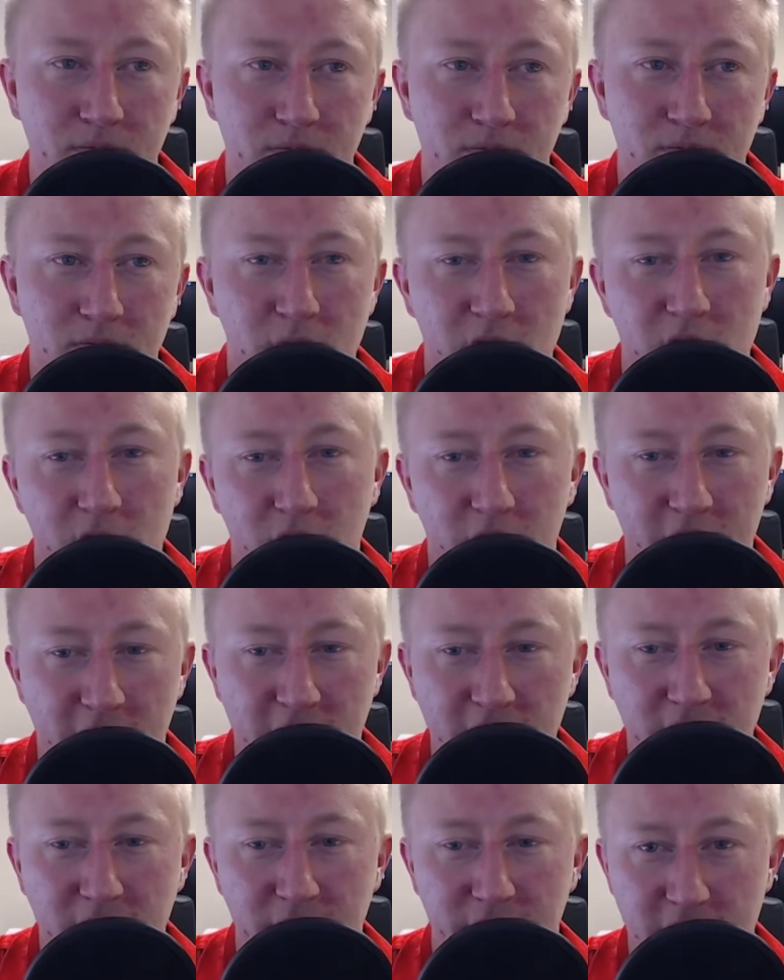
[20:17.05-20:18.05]

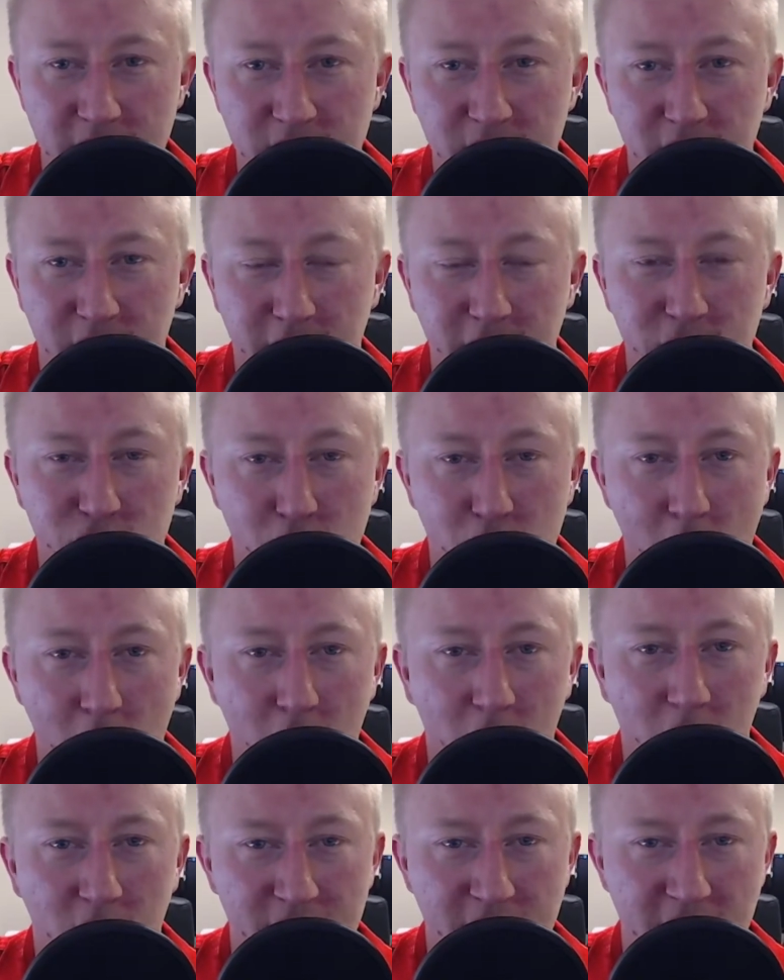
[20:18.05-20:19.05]
They took
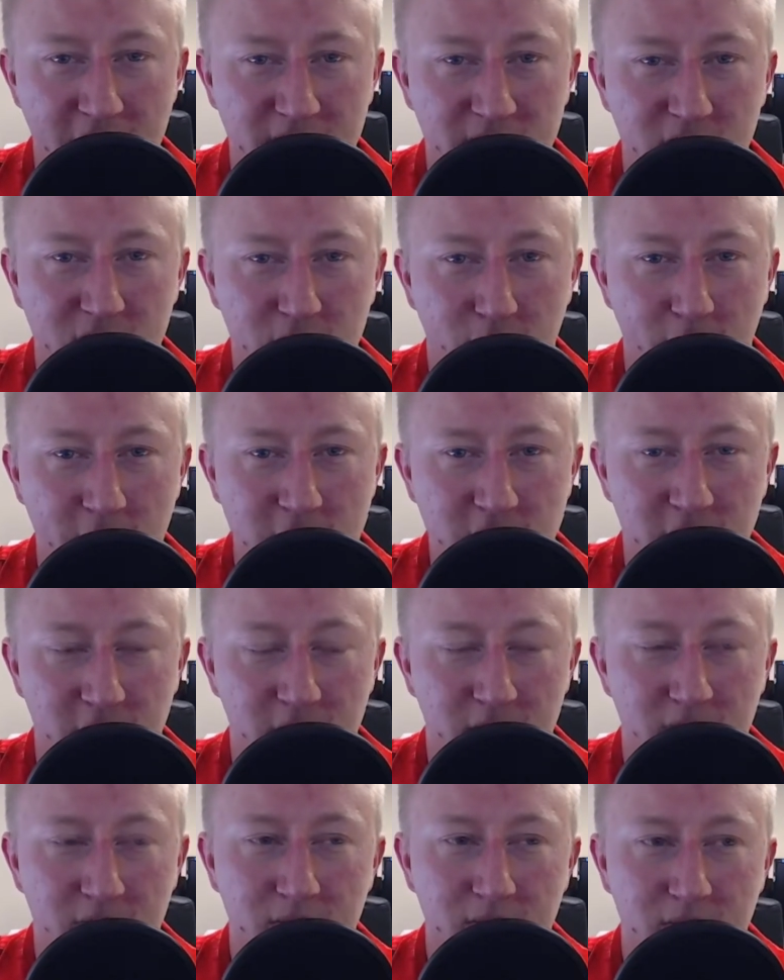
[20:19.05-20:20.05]
control of that
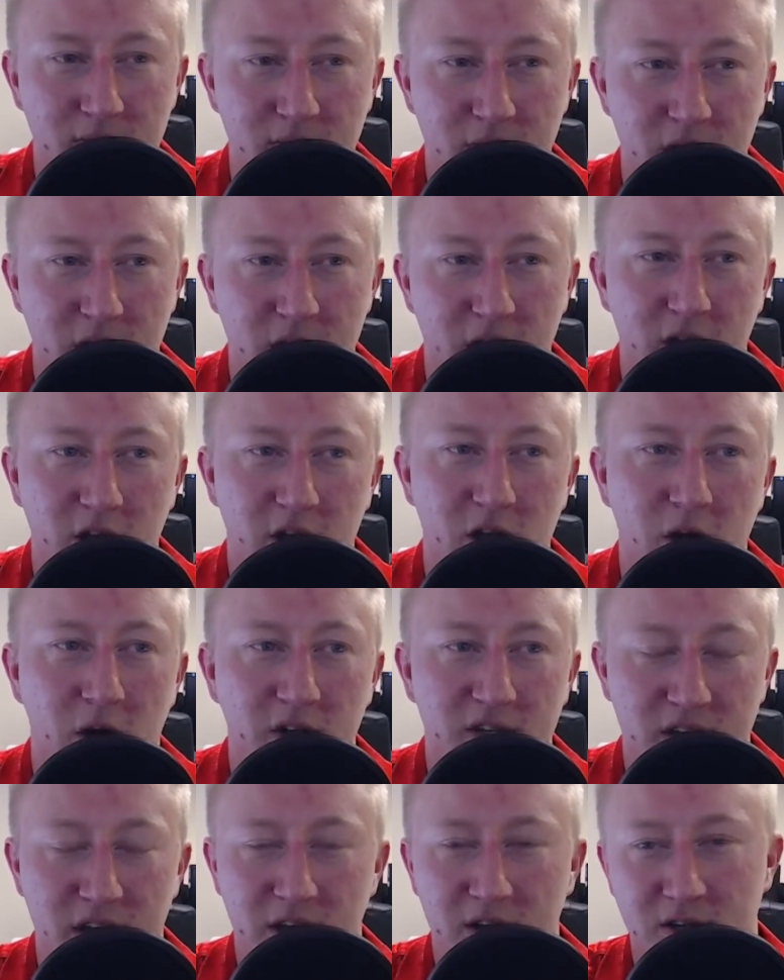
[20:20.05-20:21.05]
situation.
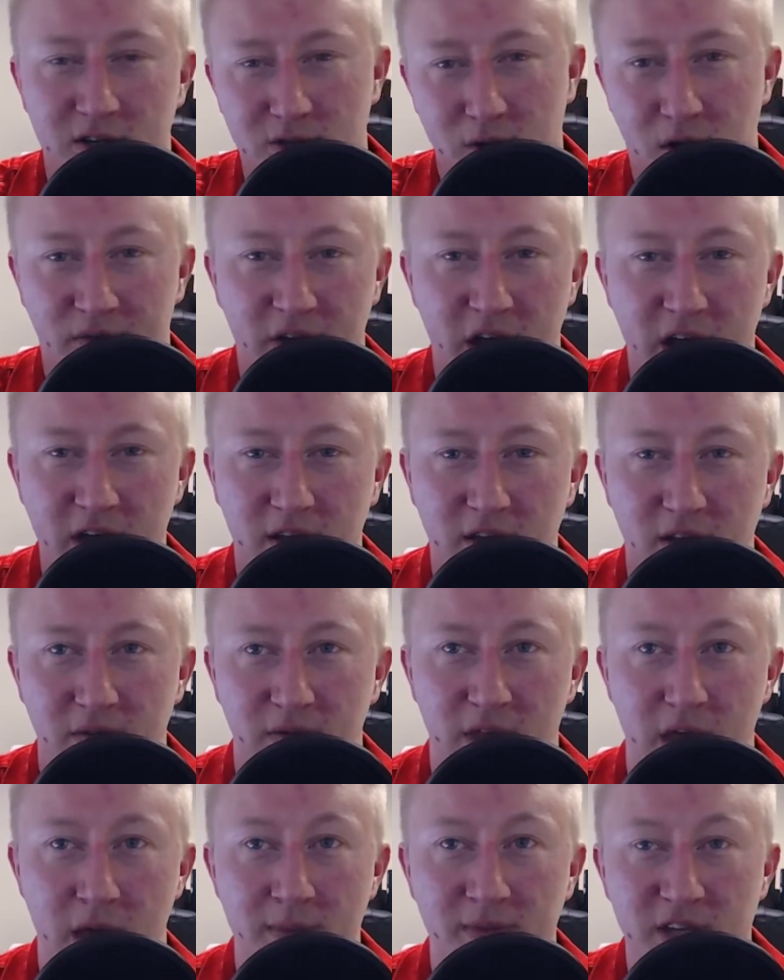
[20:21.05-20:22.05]
It's like, sort of like
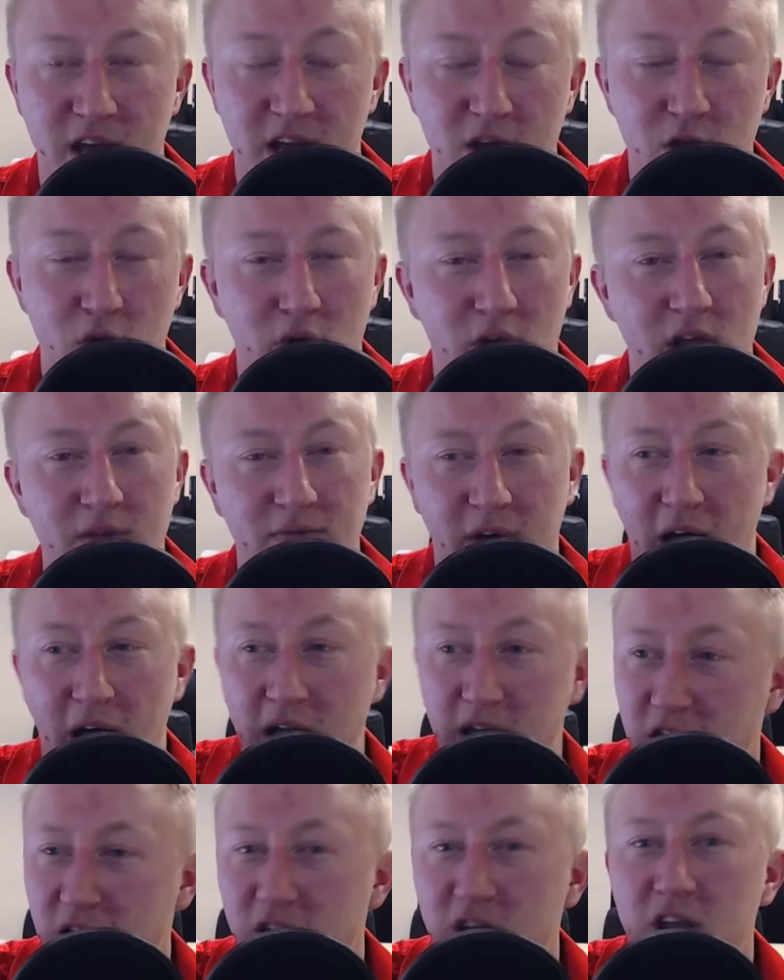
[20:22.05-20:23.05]
them send you an invite.
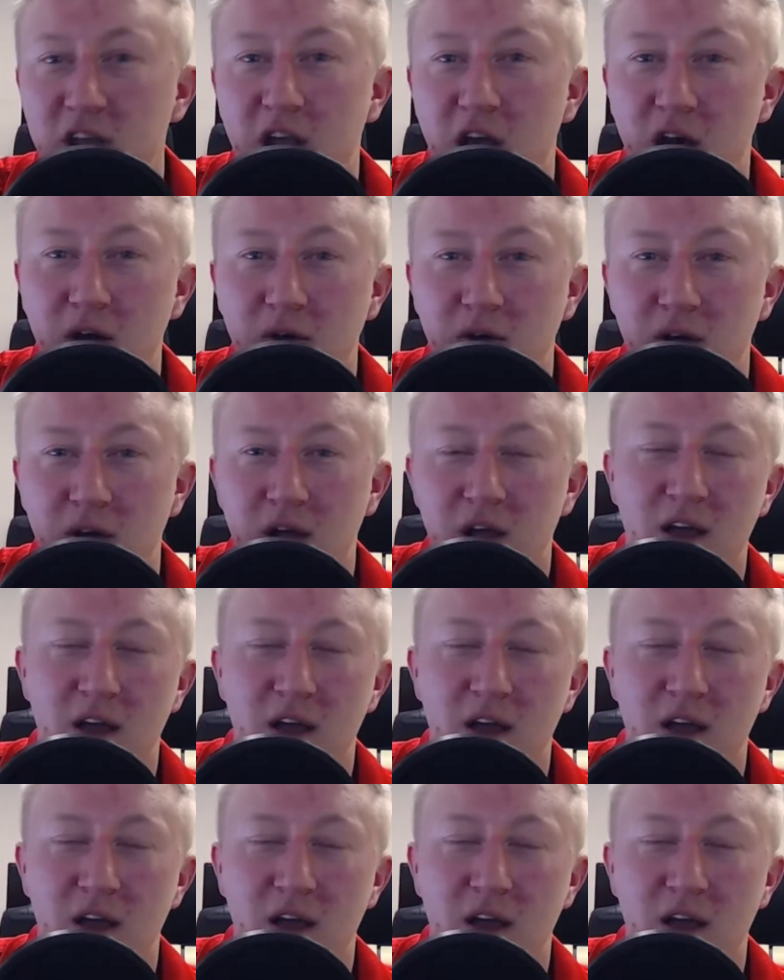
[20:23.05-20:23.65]
Here you go.